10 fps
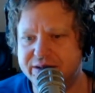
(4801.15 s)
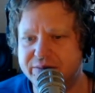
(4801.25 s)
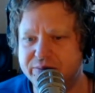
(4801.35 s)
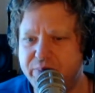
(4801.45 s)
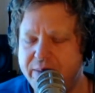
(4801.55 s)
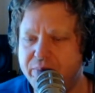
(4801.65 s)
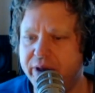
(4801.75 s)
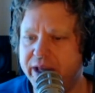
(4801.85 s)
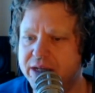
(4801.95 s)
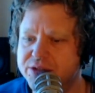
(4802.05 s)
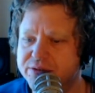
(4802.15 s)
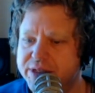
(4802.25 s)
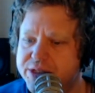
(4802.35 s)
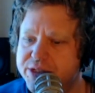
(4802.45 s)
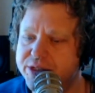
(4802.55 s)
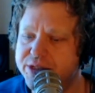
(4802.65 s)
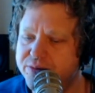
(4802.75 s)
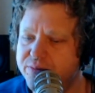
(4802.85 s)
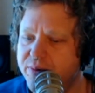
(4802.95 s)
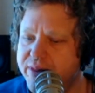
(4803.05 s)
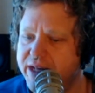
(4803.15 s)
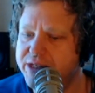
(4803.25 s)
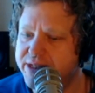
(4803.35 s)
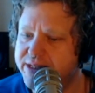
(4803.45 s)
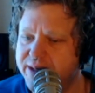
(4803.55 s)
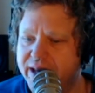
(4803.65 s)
people enter into, where they just enter